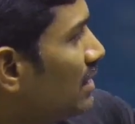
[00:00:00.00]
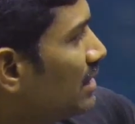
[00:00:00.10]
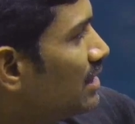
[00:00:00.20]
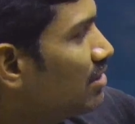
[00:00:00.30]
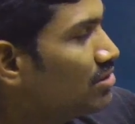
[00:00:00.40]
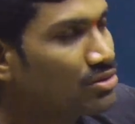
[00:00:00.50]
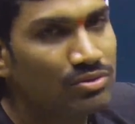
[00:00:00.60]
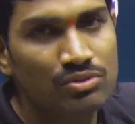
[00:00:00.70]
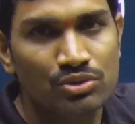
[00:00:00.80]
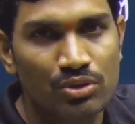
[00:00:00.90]
Here also
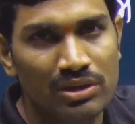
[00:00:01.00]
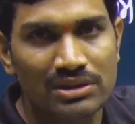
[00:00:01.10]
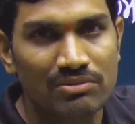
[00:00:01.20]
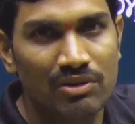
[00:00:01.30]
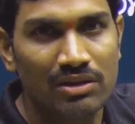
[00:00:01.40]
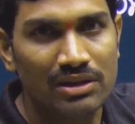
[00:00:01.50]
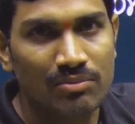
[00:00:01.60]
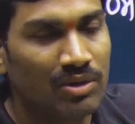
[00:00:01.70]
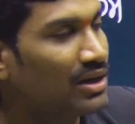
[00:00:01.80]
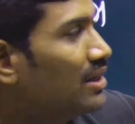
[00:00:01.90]
sugar is involved in the
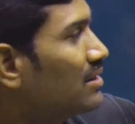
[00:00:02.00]
bonding,